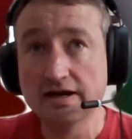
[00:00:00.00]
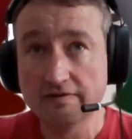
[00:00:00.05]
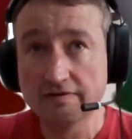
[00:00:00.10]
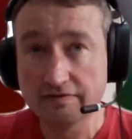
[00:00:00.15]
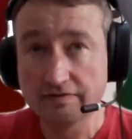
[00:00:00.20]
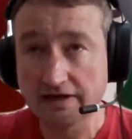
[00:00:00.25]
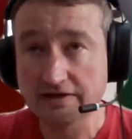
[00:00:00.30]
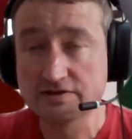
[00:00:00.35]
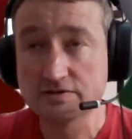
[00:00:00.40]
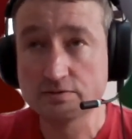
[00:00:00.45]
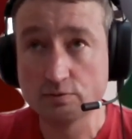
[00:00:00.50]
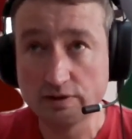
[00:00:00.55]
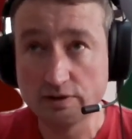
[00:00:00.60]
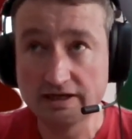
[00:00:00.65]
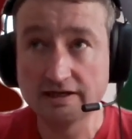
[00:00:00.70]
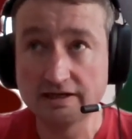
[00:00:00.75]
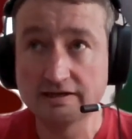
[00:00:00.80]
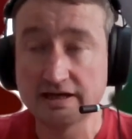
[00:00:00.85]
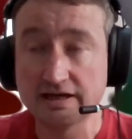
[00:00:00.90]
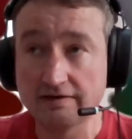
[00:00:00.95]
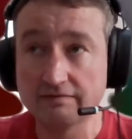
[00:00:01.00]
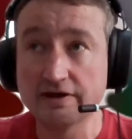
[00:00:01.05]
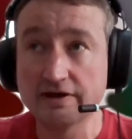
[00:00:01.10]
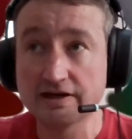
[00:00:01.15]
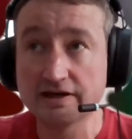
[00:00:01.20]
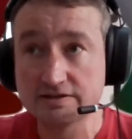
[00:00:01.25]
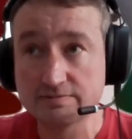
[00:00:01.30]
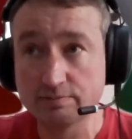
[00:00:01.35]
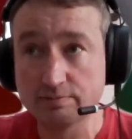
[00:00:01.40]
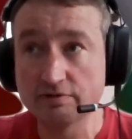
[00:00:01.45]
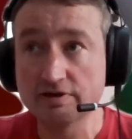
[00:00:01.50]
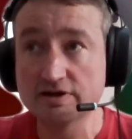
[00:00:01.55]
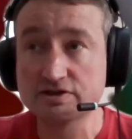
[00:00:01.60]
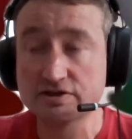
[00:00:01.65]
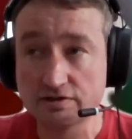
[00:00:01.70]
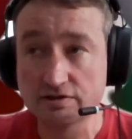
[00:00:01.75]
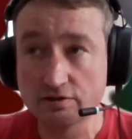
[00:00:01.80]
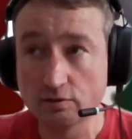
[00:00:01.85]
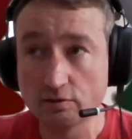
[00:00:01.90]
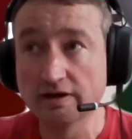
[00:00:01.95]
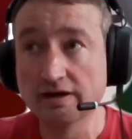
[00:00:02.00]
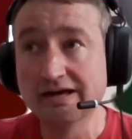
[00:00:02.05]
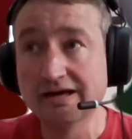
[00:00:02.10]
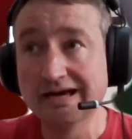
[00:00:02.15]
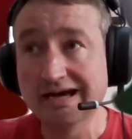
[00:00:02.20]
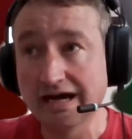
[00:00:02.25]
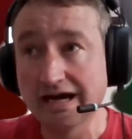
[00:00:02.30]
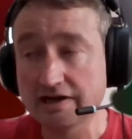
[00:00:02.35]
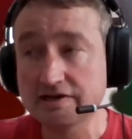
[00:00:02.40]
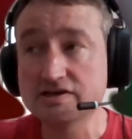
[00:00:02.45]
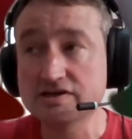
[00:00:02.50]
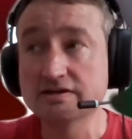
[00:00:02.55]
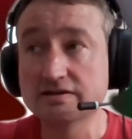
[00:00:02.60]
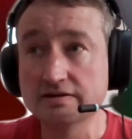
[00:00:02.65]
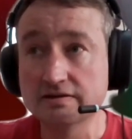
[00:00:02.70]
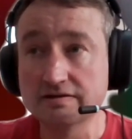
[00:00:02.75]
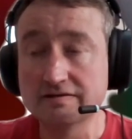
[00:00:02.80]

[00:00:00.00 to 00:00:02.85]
That's where we need to have that exploration going. Actually,